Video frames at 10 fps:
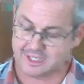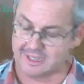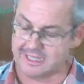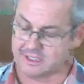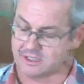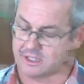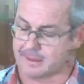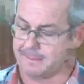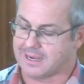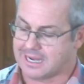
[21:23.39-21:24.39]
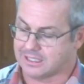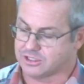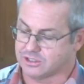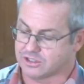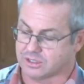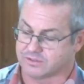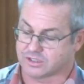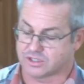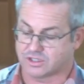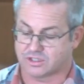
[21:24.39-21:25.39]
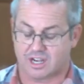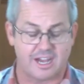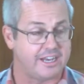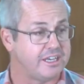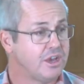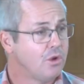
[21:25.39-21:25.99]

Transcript: collectors at the margins of society.